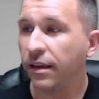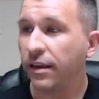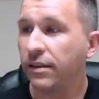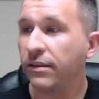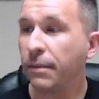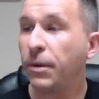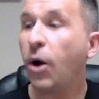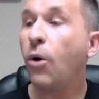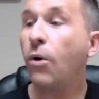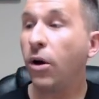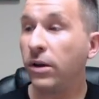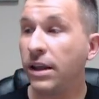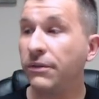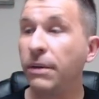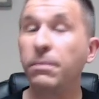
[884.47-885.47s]

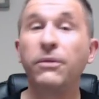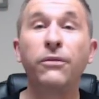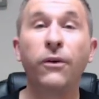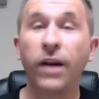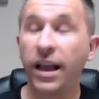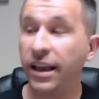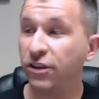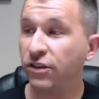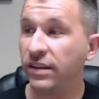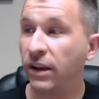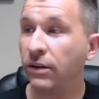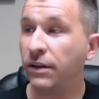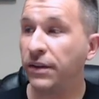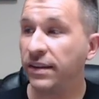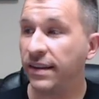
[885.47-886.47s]
Olivia, before I actually say,
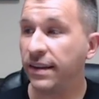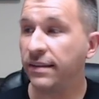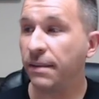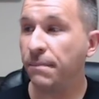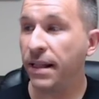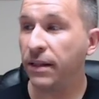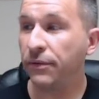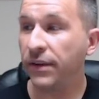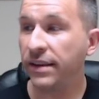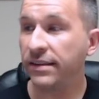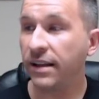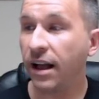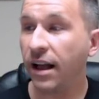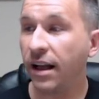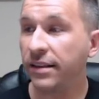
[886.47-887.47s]
Olivia says the Melfest
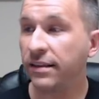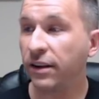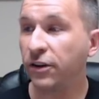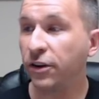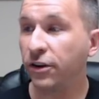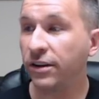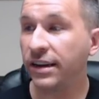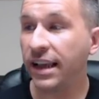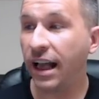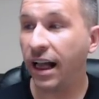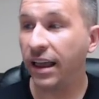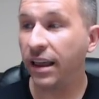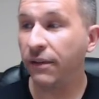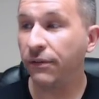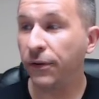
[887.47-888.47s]
odds are currently
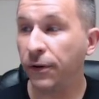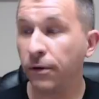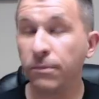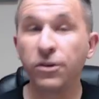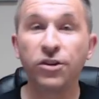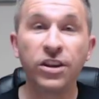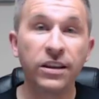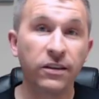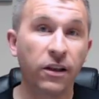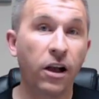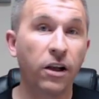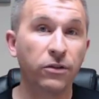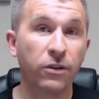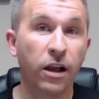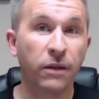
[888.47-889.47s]
Hannah Firm. She's
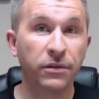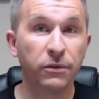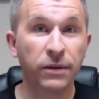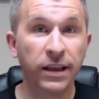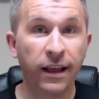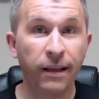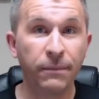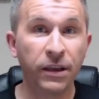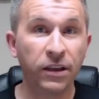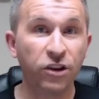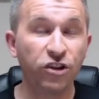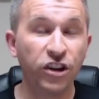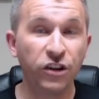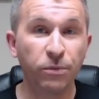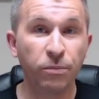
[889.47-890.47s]
obviously really high because
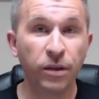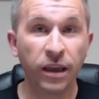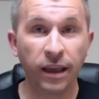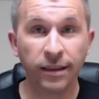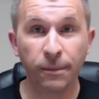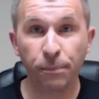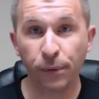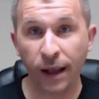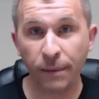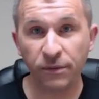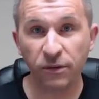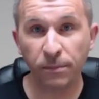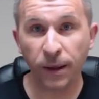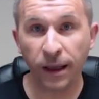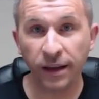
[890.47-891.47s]
she's got the prime
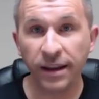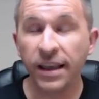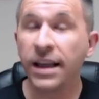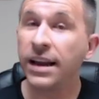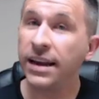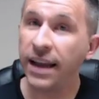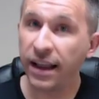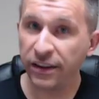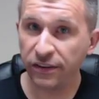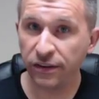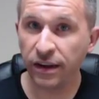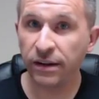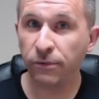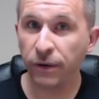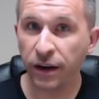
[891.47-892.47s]
spot, last
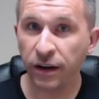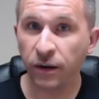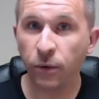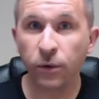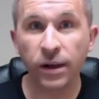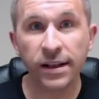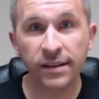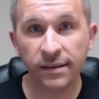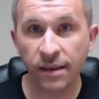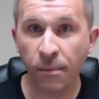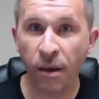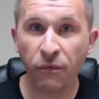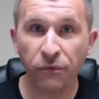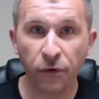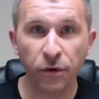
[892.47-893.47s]
in running order in
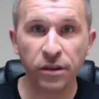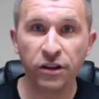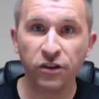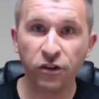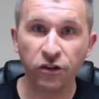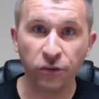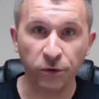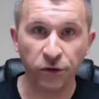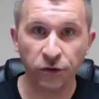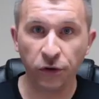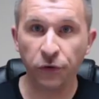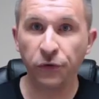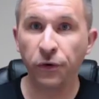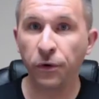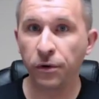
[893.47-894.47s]
semi-4 that's usually
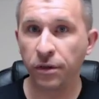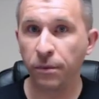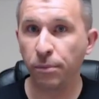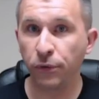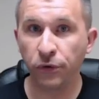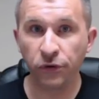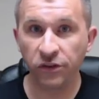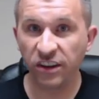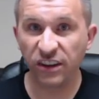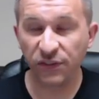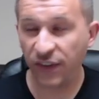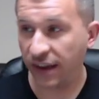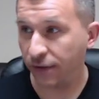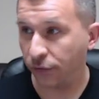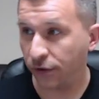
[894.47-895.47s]
reserved for the producer's
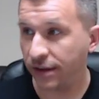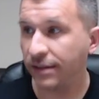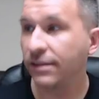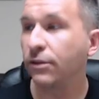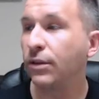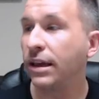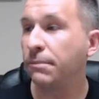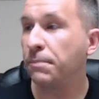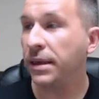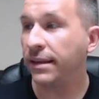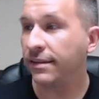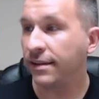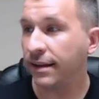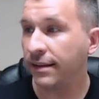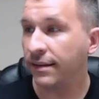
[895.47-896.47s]
favorites, so that makes
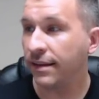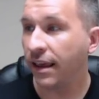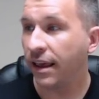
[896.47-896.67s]
sense.